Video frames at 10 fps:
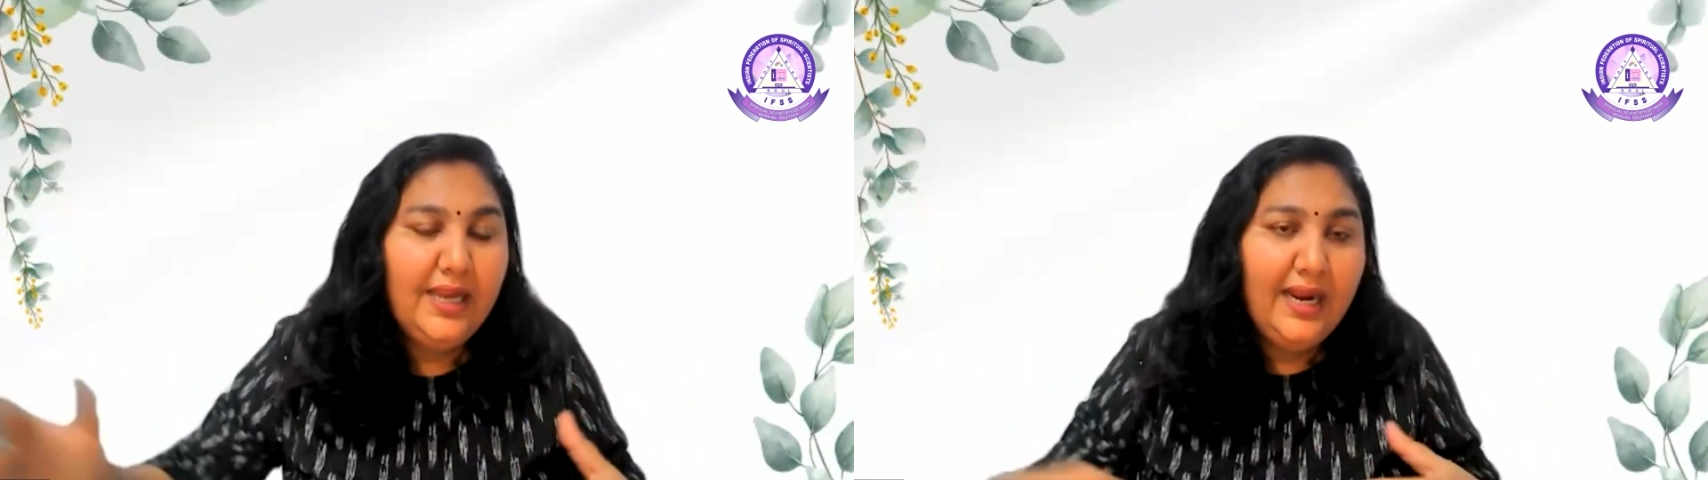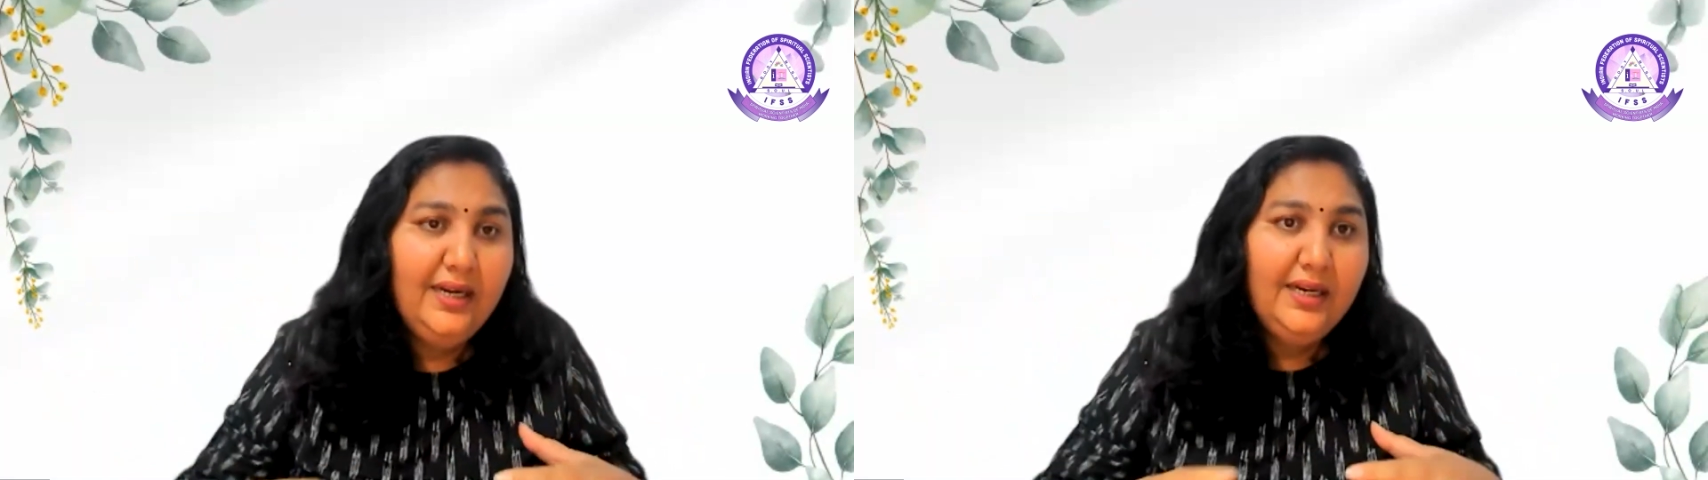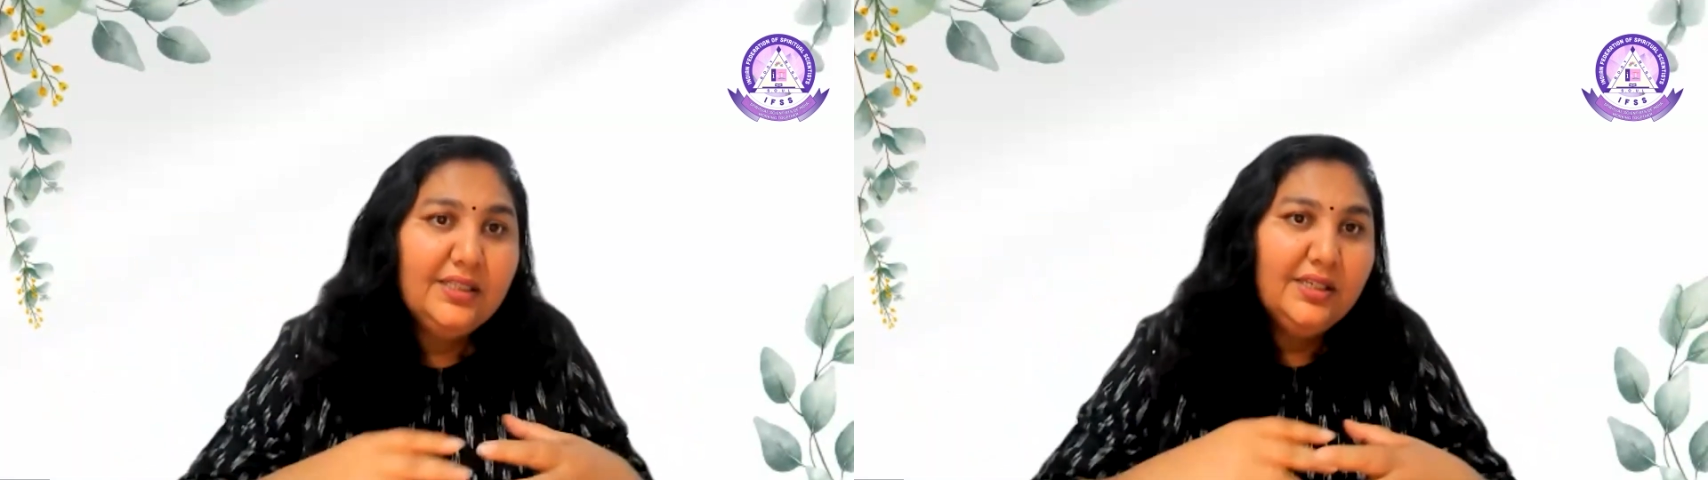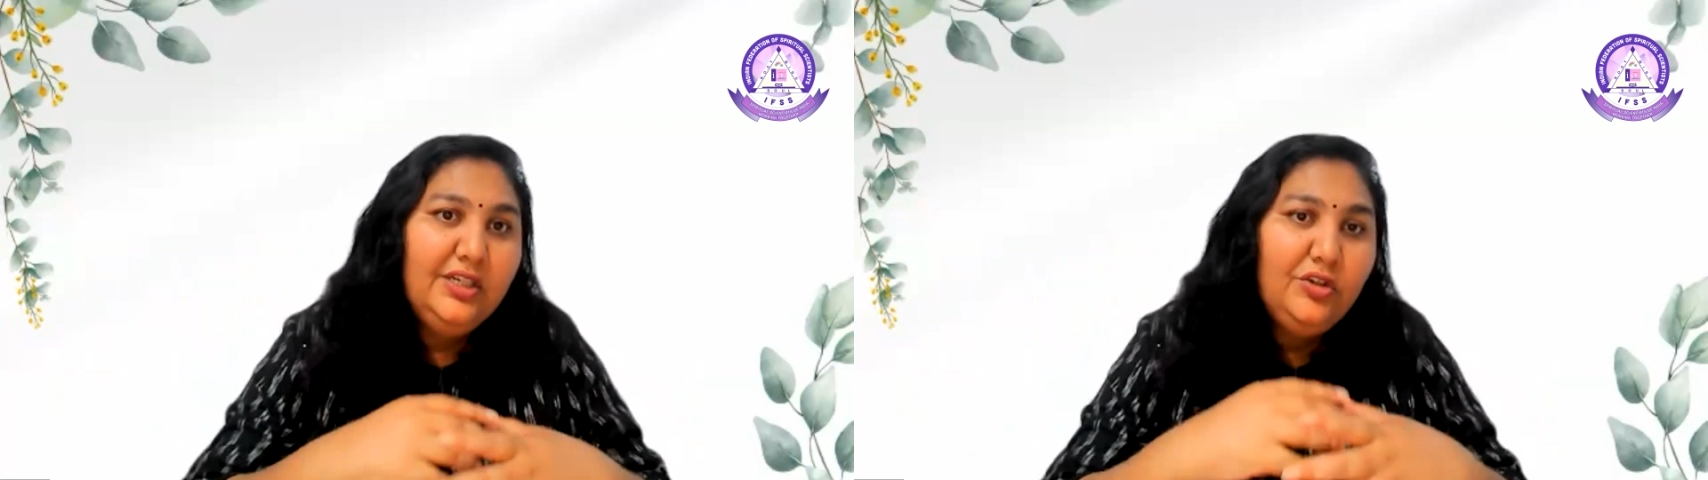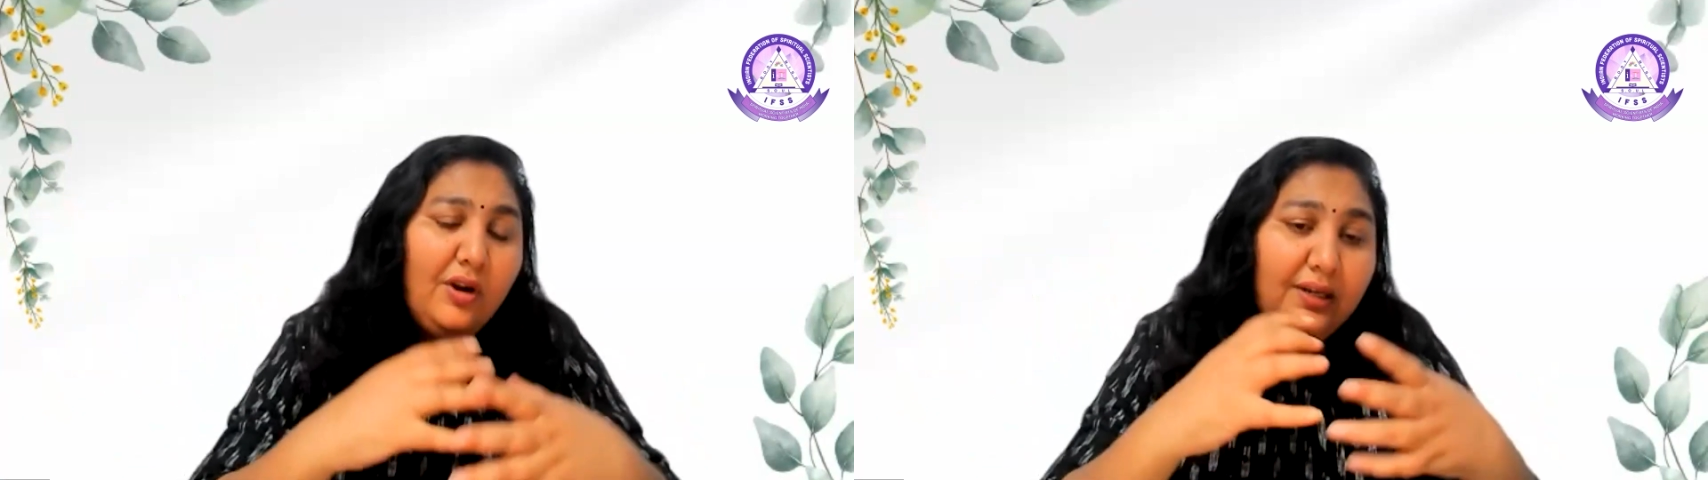And it's
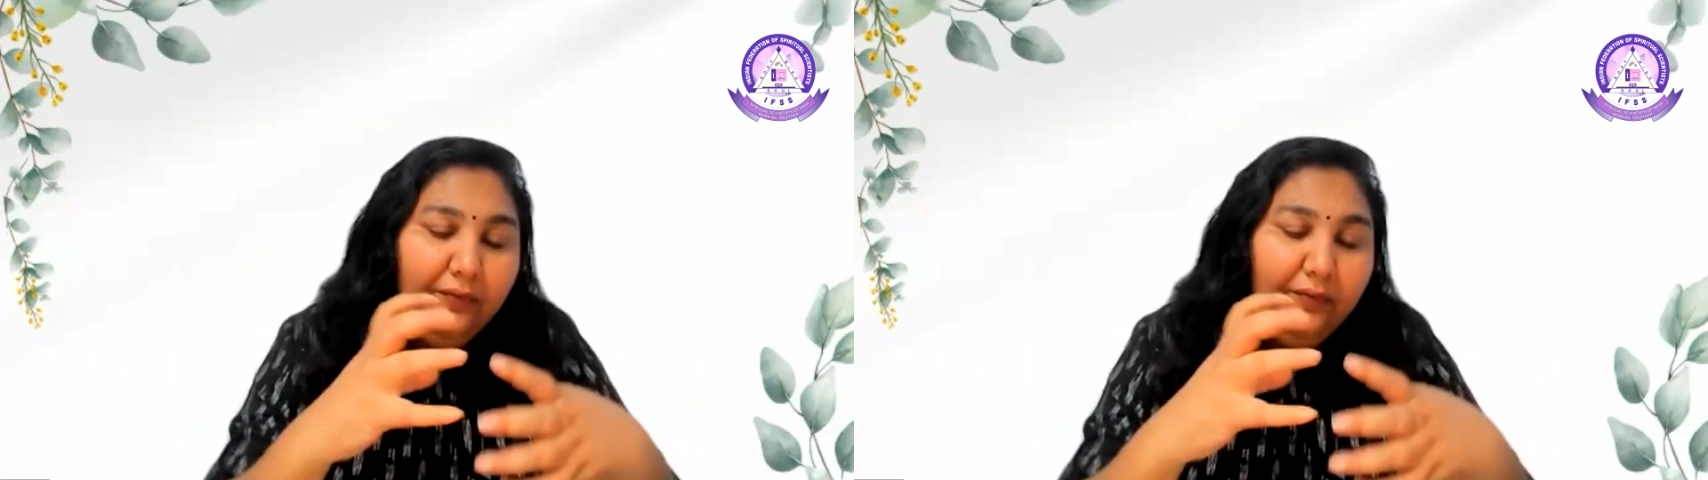all